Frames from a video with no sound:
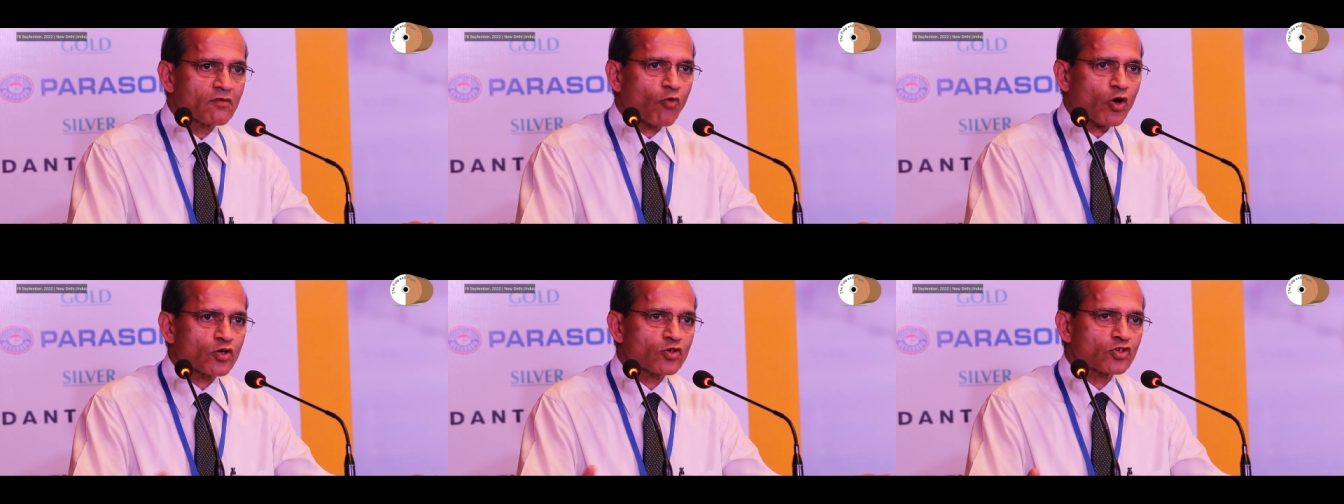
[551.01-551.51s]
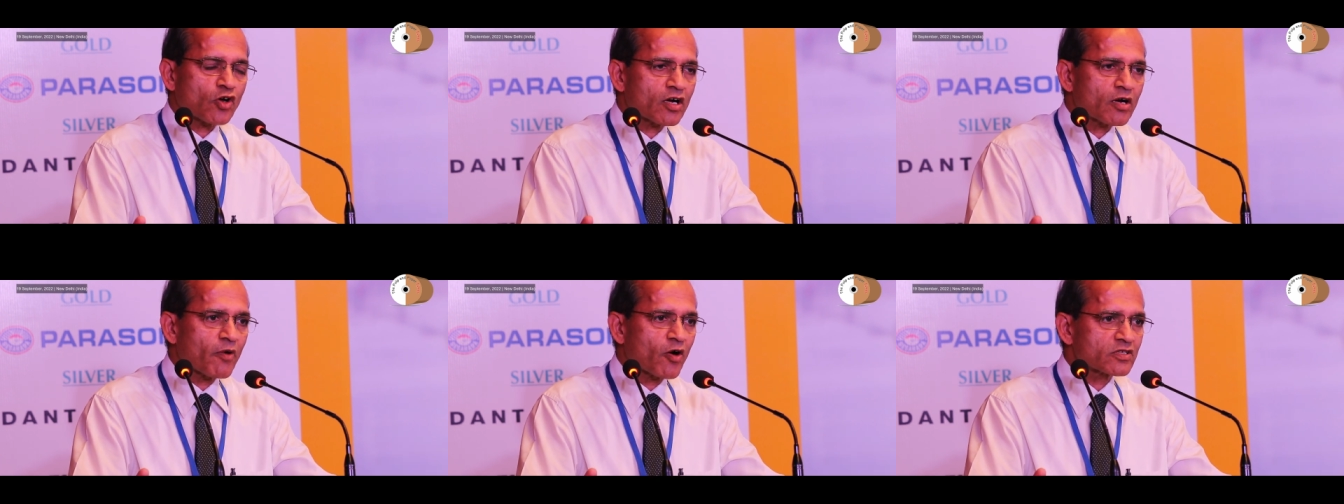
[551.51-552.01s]
What to
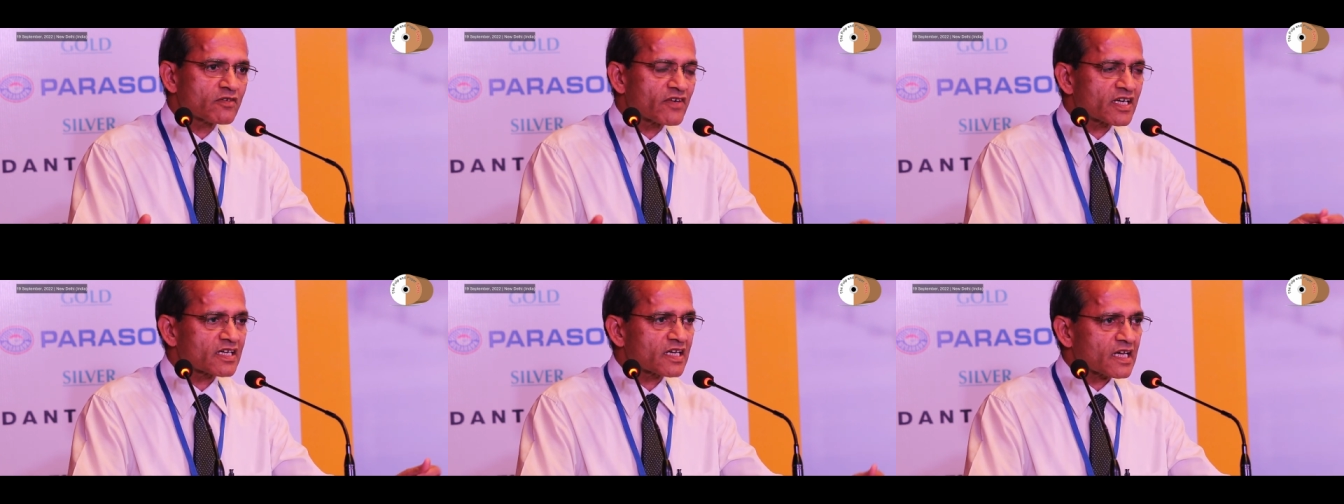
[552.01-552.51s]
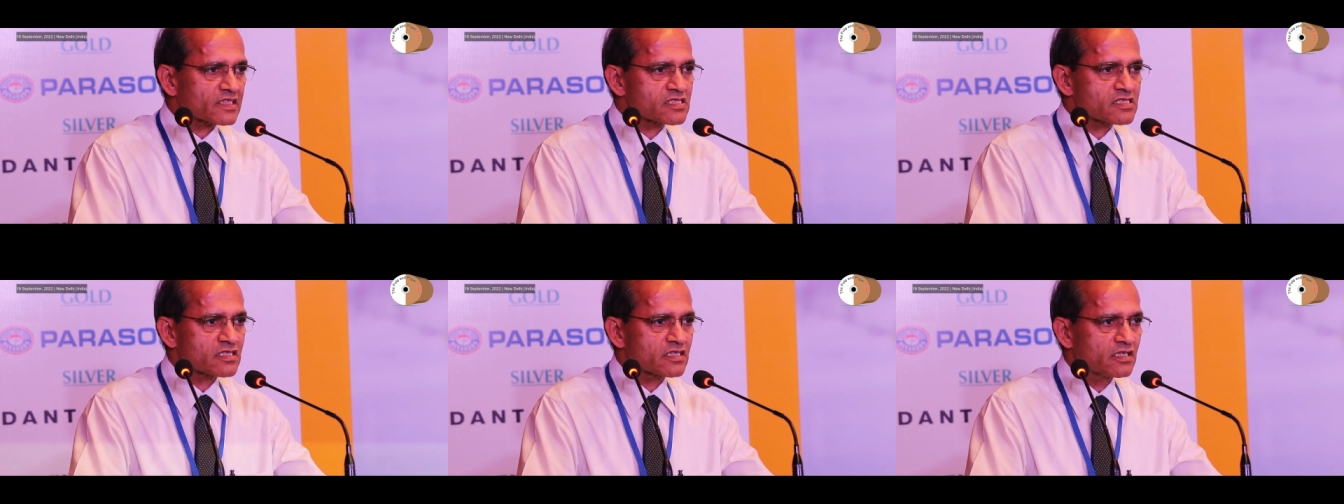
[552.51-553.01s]
talk about the world
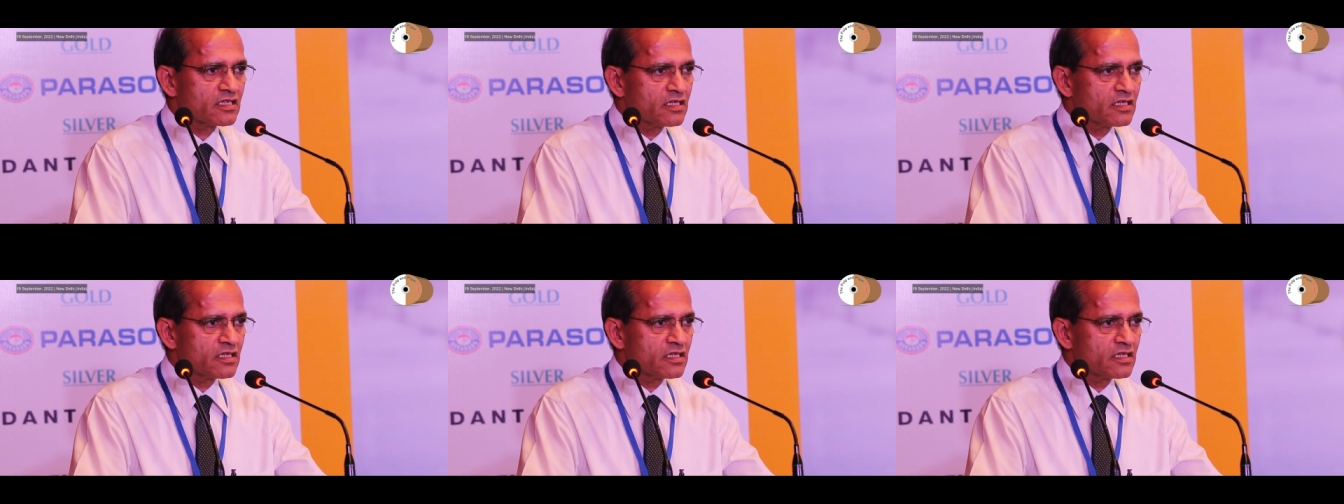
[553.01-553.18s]
class?